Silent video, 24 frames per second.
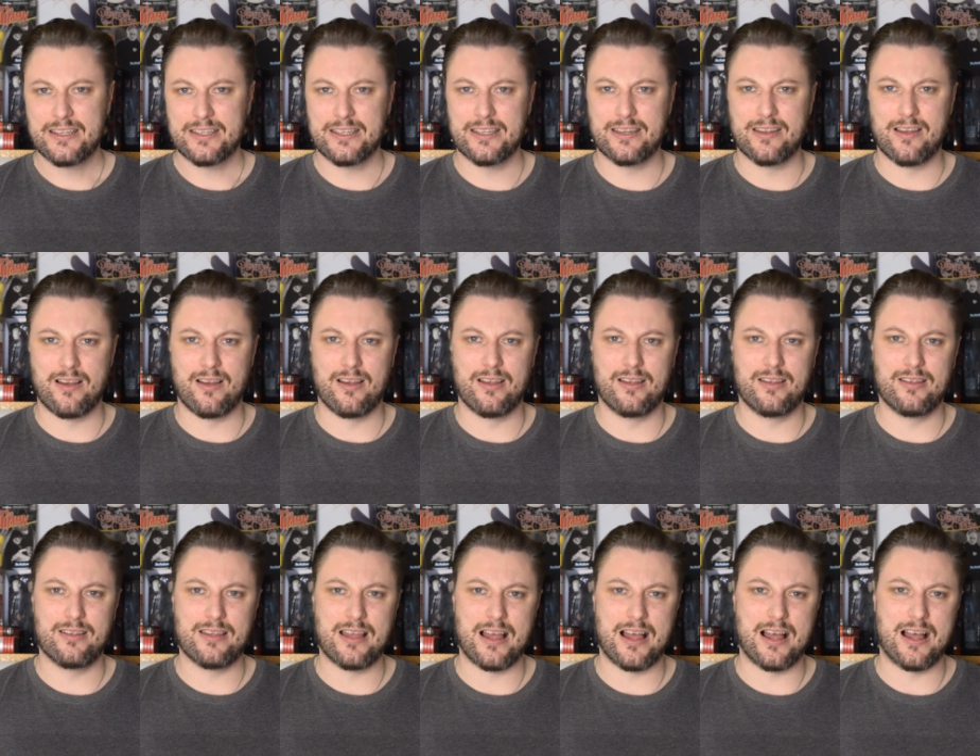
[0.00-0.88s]
You
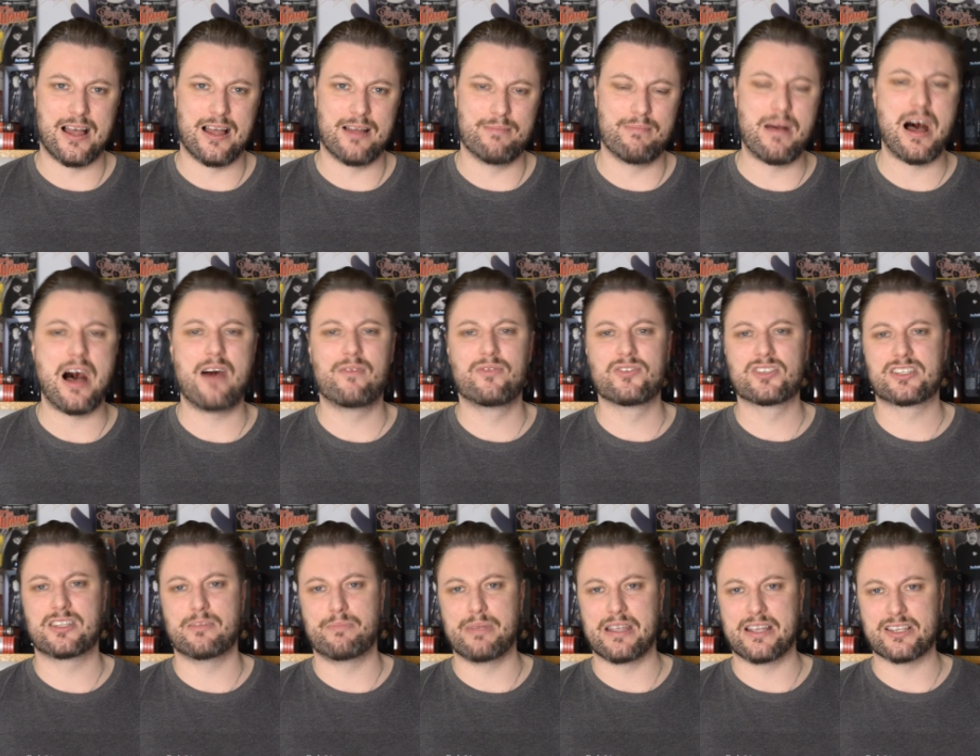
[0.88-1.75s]
know, uh,
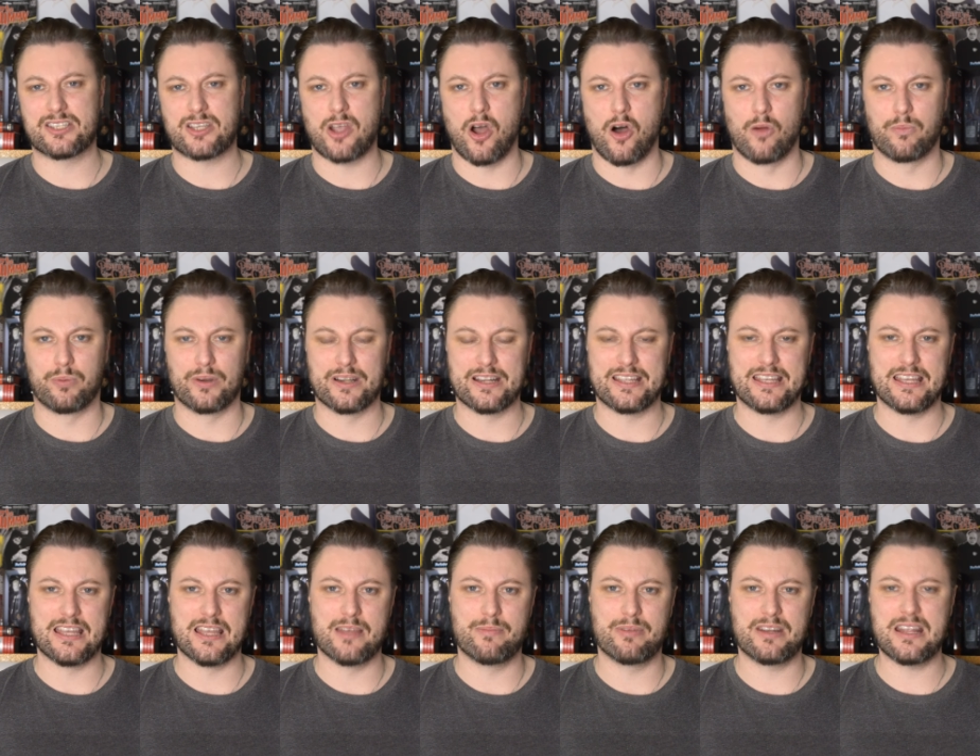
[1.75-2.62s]
Marvel's the biggest culprit
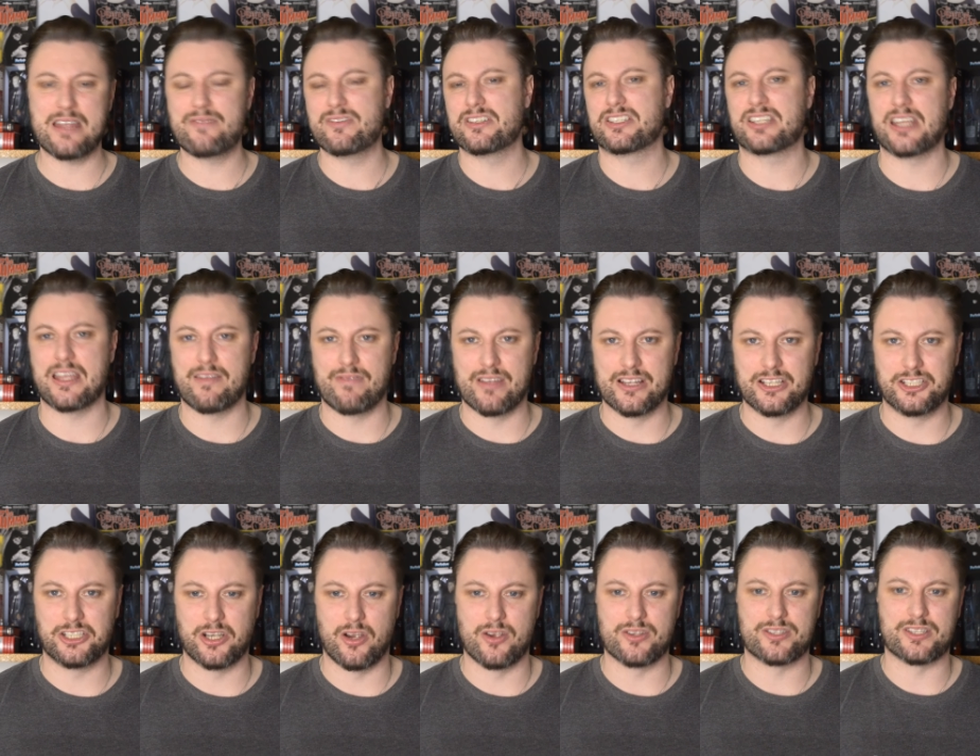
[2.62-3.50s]
here, but even T
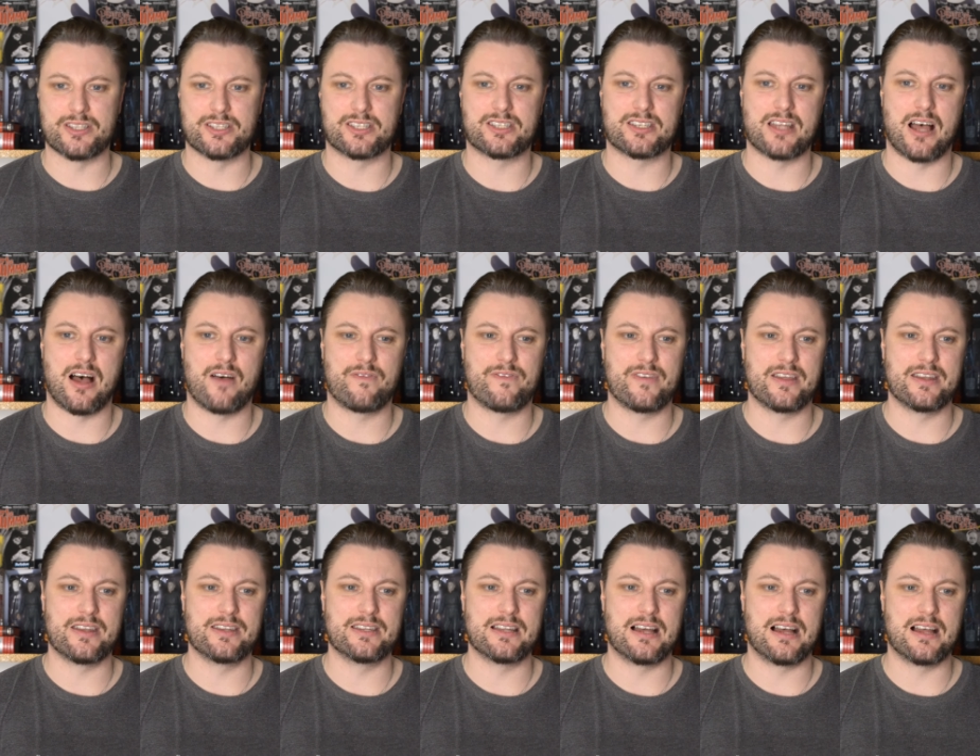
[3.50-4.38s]
V shows and stuff.
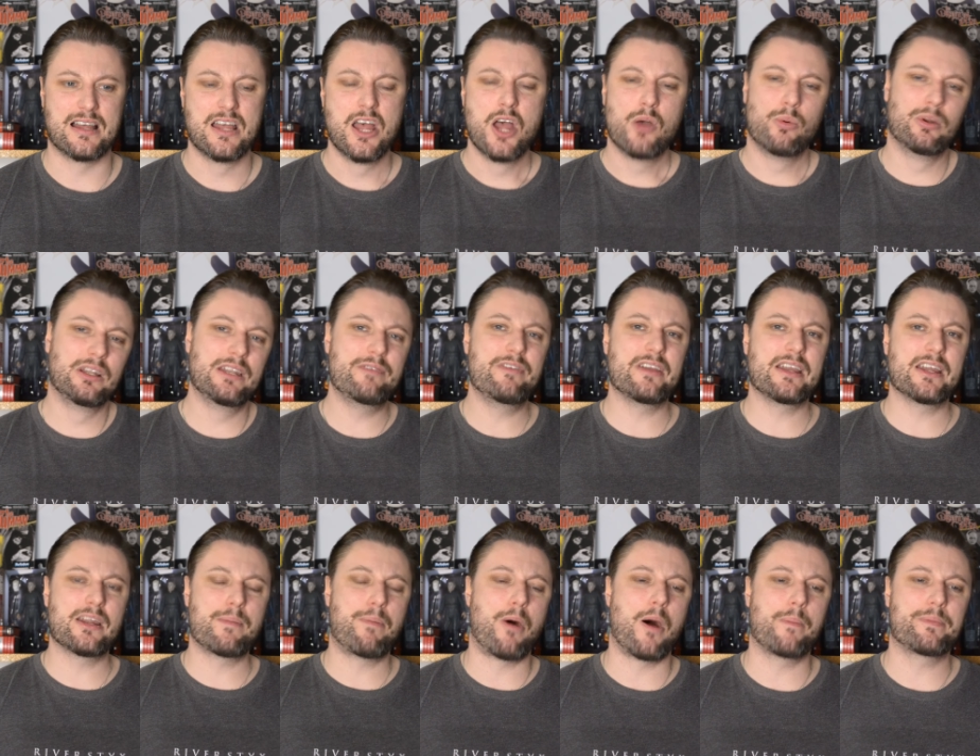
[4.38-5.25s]
And uh, we're living
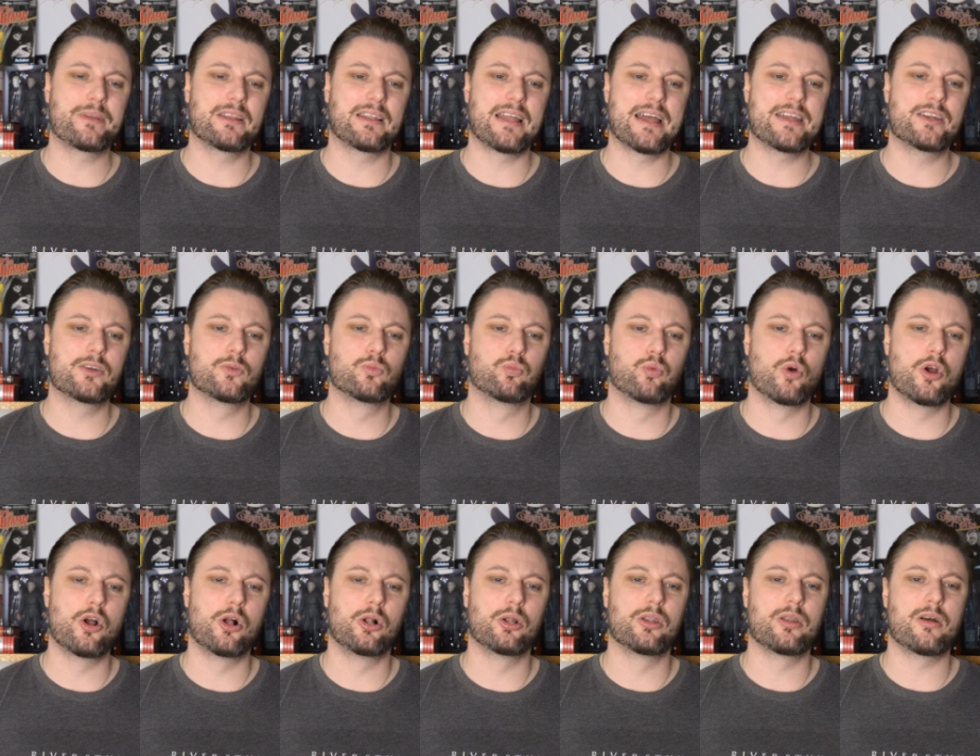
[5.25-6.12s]
in a populated
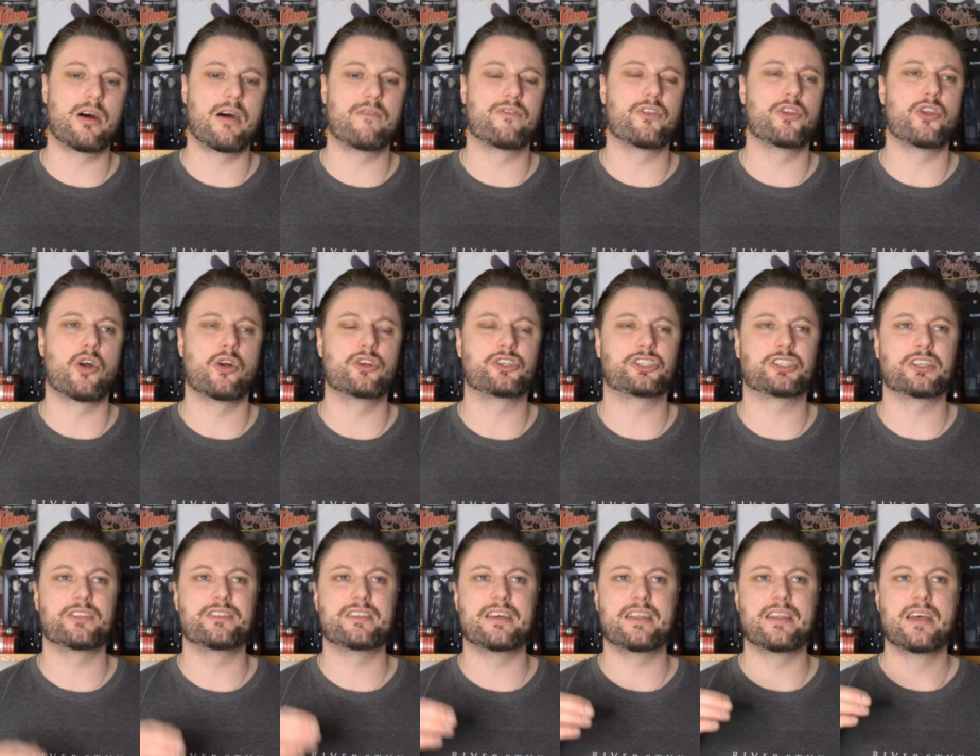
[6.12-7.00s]
world of the
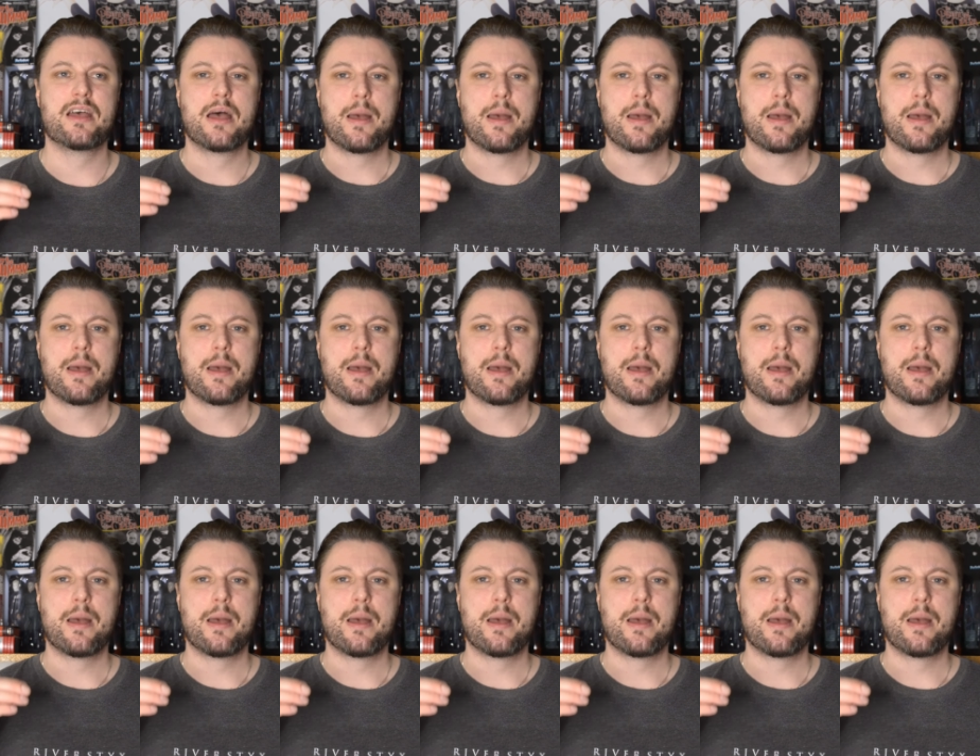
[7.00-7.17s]
notion that